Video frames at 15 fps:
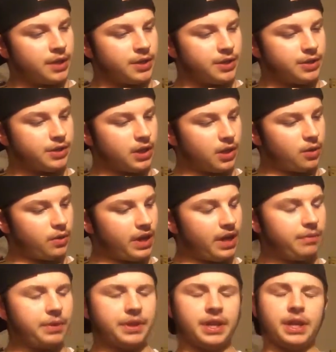so
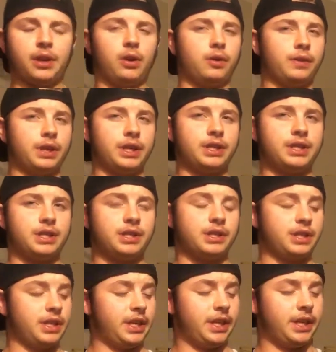everything on this
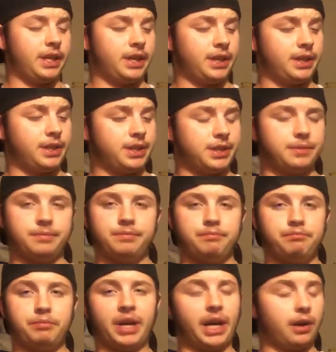is
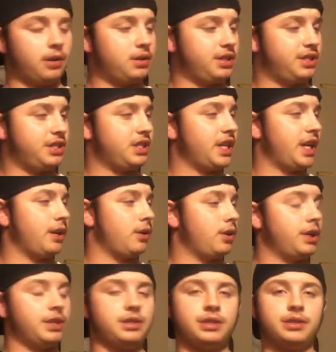bare. It's standard.
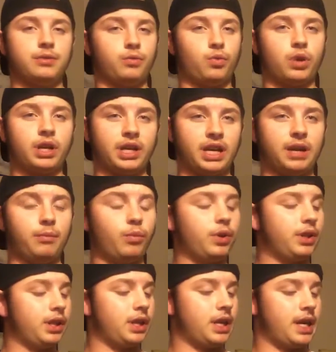It's what came with
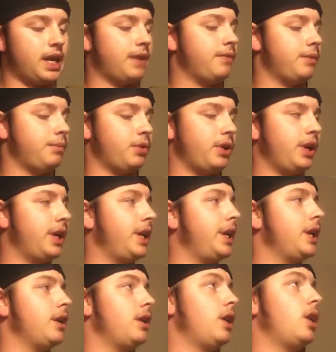it. I haven't put any
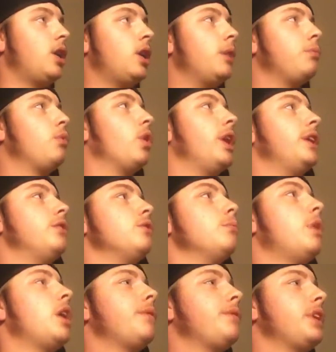upgrades or
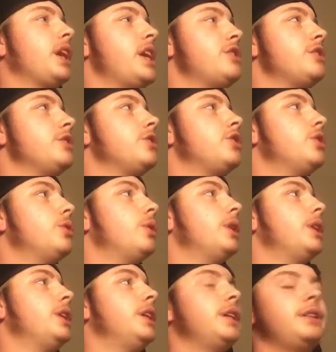modifications to it.
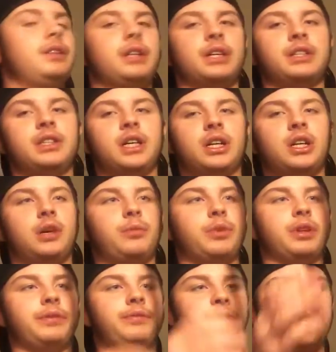It does not come with
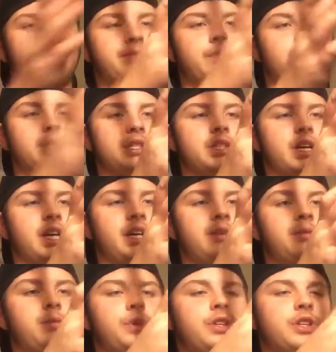a fixed front sight,
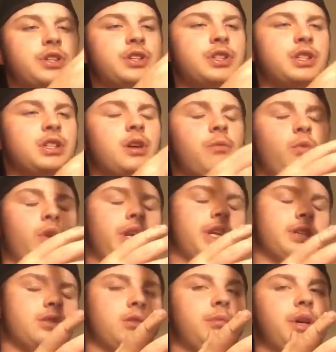which somewhat
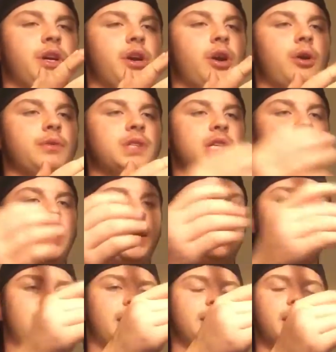gets on my nerves. I'd
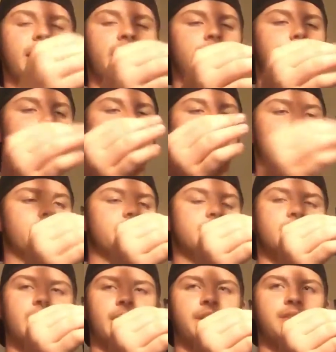like to have a front
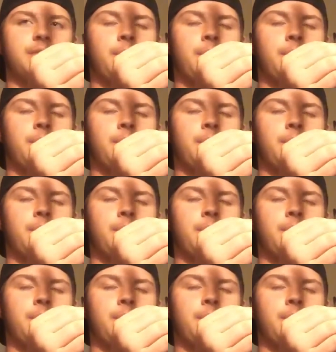sight,